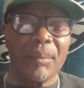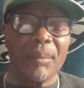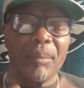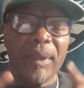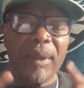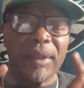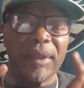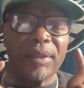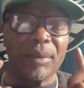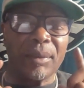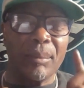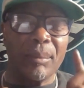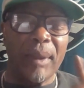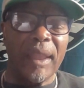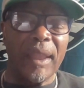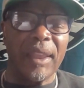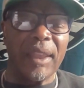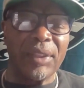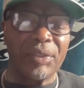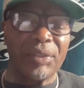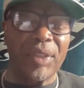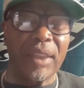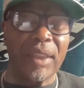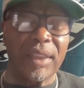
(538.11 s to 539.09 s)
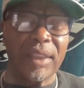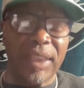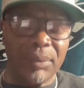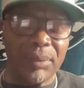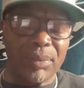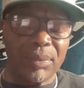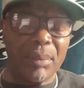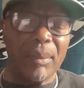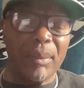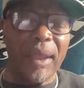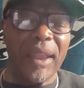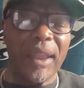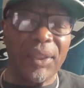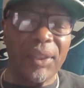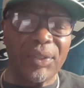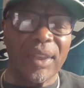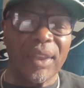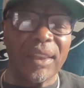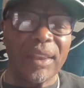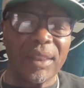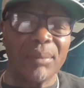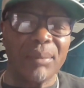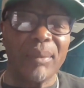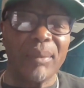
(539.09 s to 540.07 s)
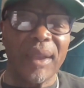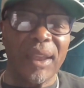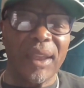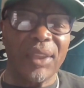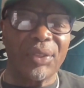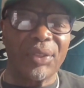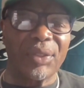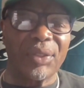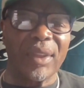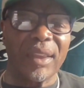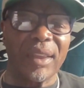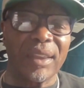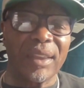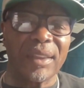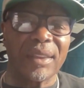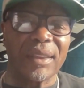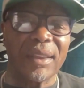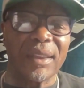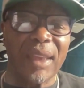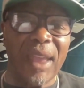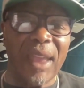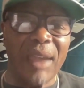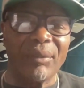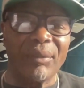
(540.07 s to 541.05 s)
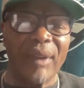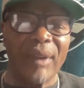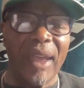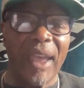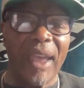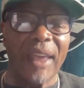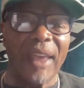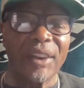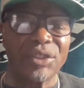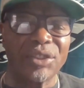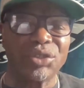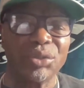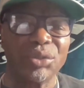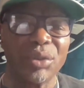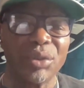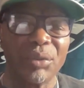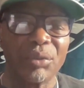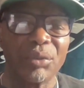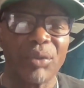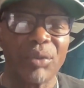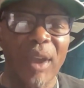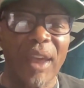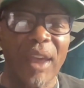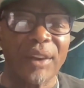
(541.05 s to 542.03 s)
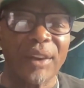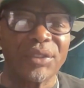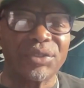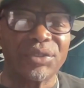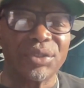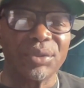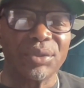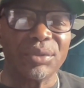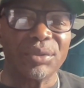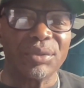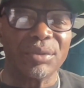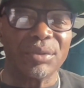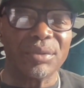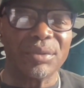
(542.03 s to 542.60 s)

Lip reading: Keep the main thing the main thing. Have an attitude of gratitude.